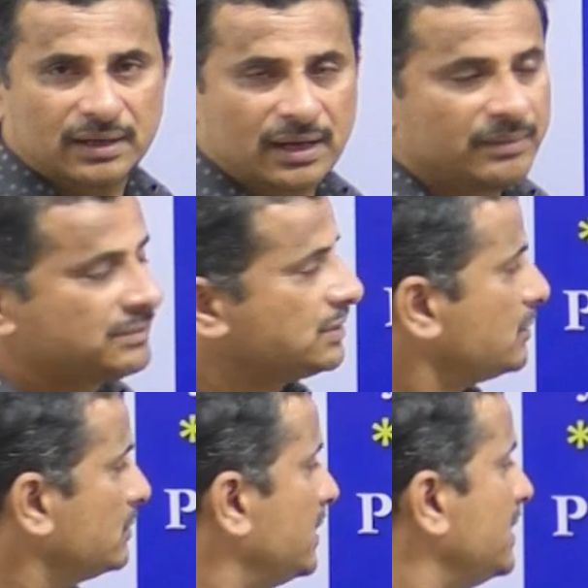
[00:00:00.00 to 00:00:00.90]
come
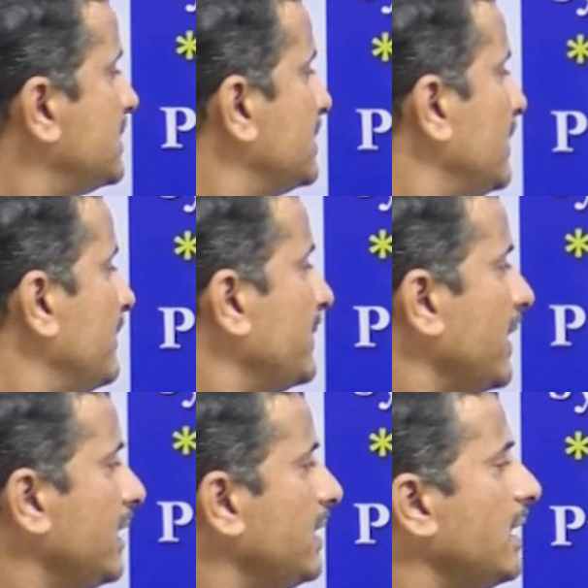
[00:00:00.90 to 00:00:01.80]
to this
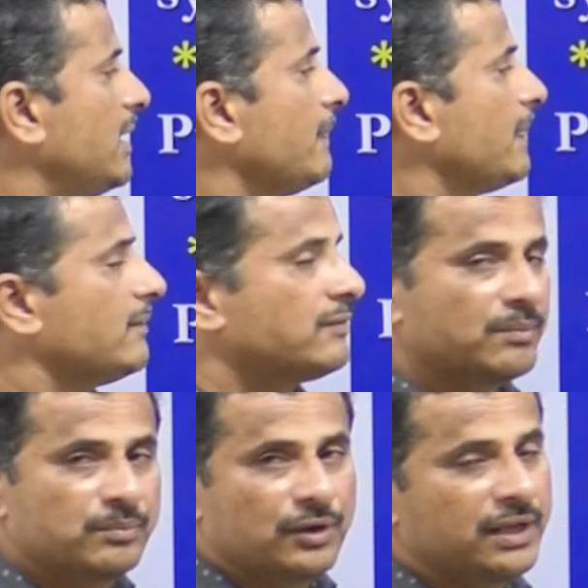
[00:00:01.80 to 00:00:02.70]
area
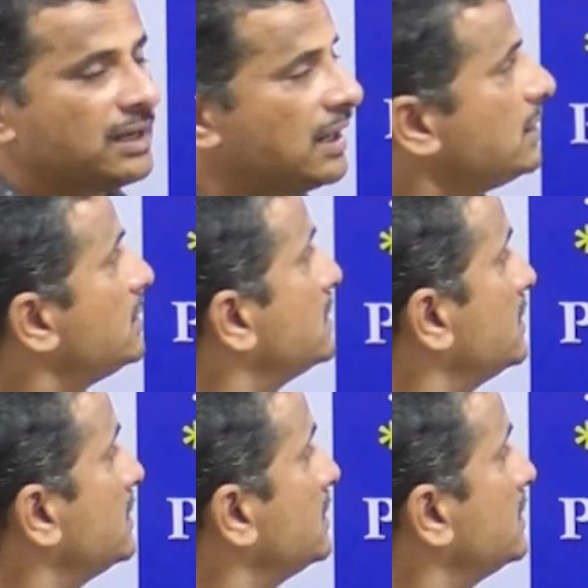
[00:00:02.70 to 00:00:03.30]
from Pulicat.